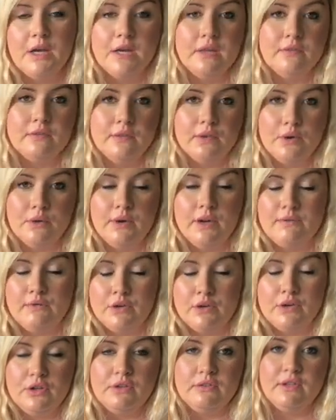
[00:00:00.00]
So if
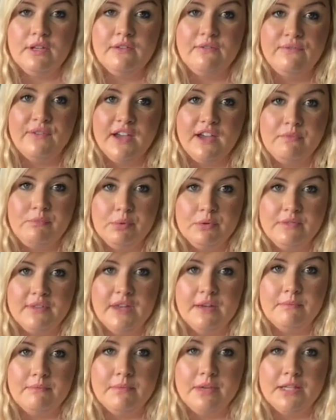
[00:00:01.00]
you're using a
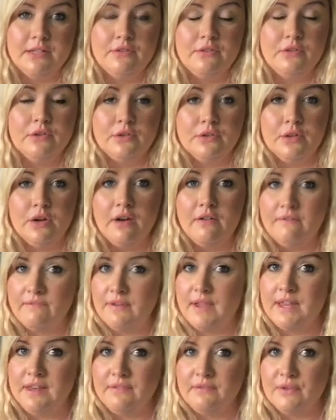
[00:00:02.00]
5% mince, you'll not
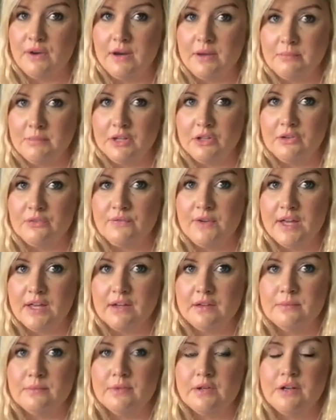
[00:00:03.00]
find very much fat
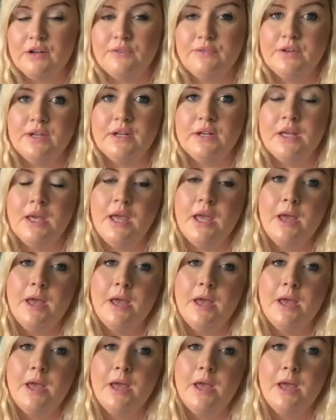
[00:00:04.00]
comes out of it,